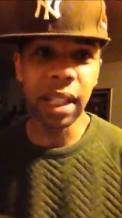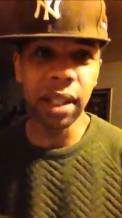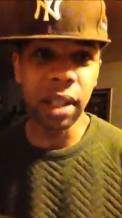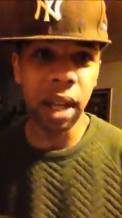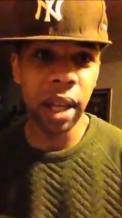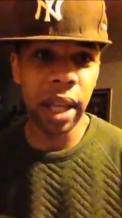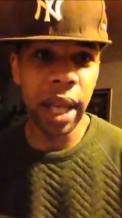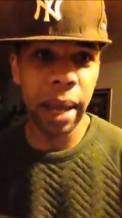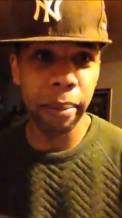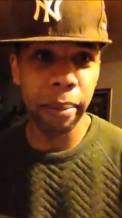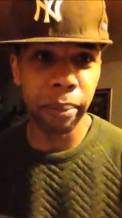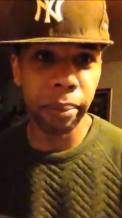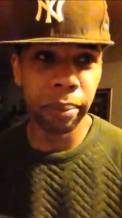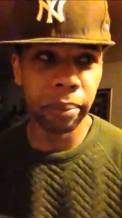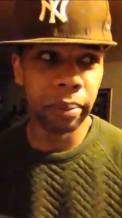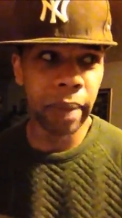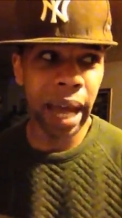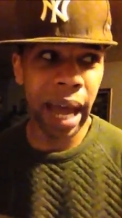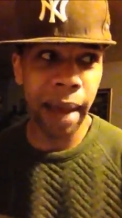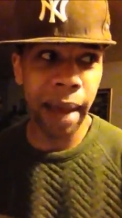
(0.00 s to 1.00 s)
that's all that
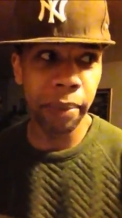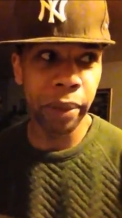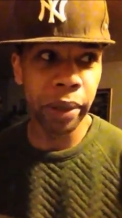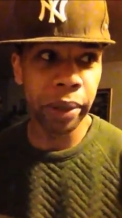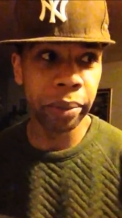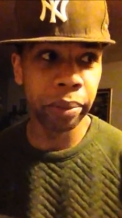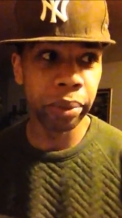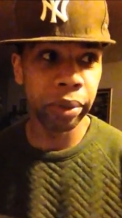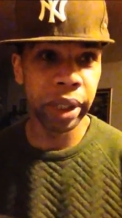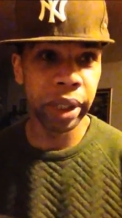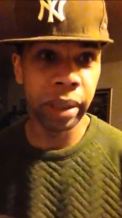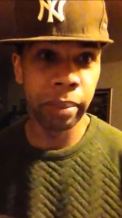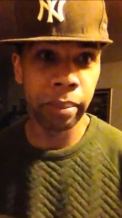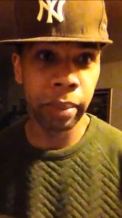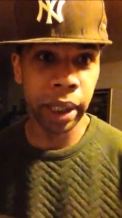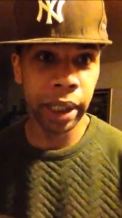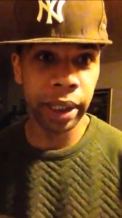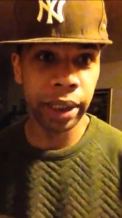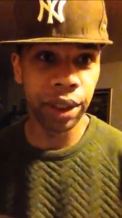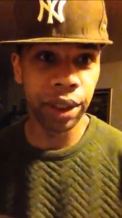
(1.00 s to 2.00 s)
happened pretty
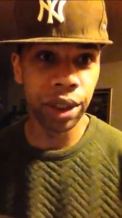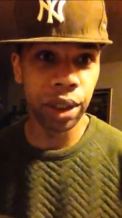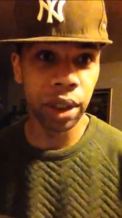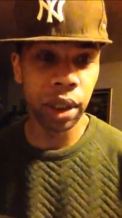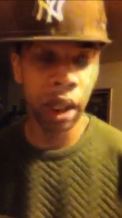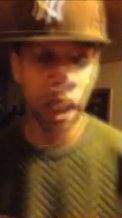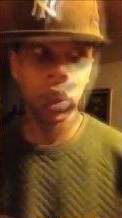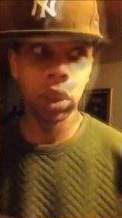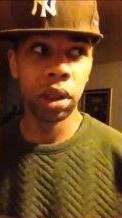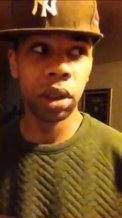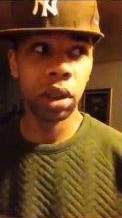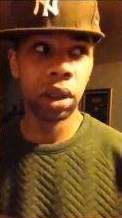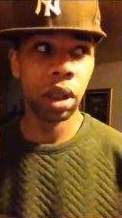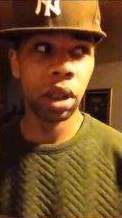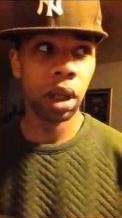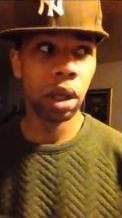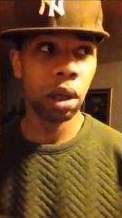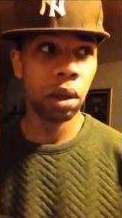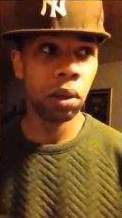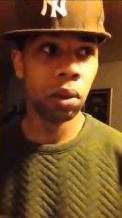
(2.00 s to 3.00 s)
much. You
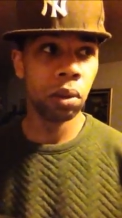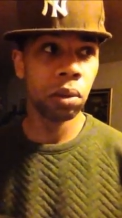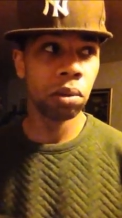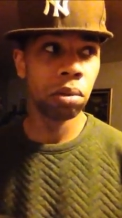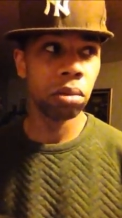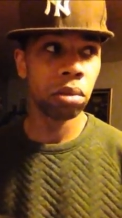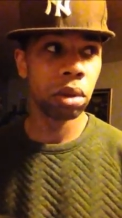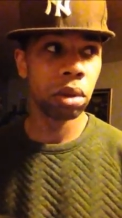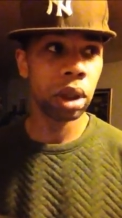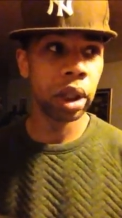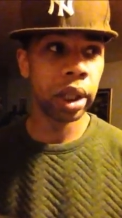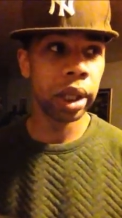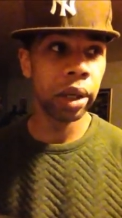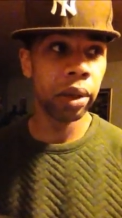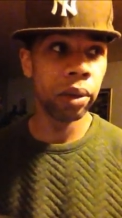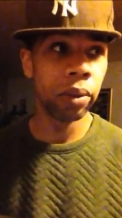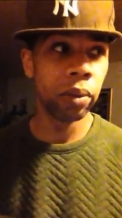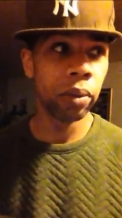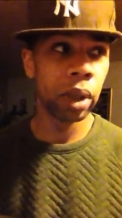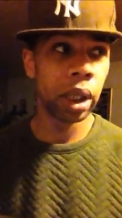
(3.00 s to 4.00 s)
know,
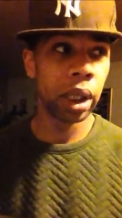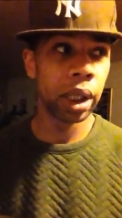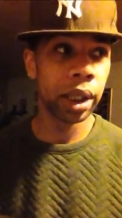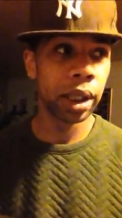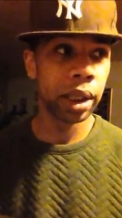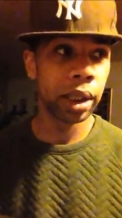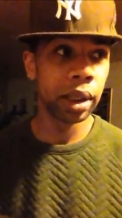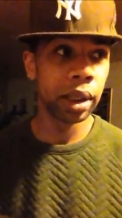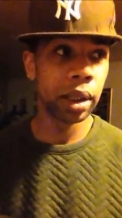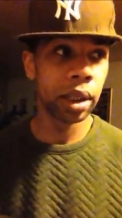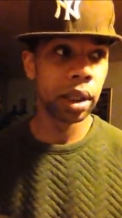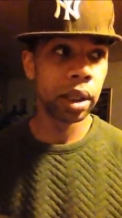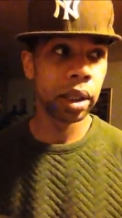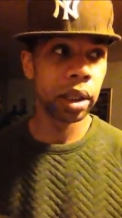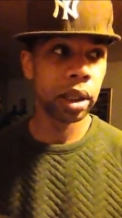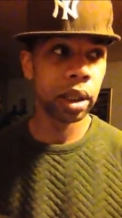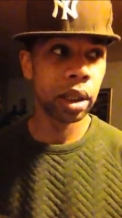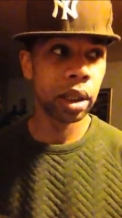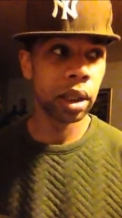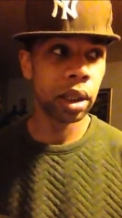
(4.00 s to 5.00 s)
there
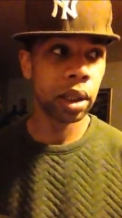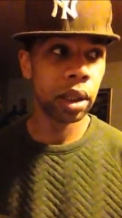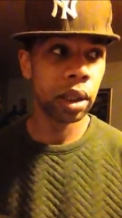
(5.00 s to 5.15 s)
was.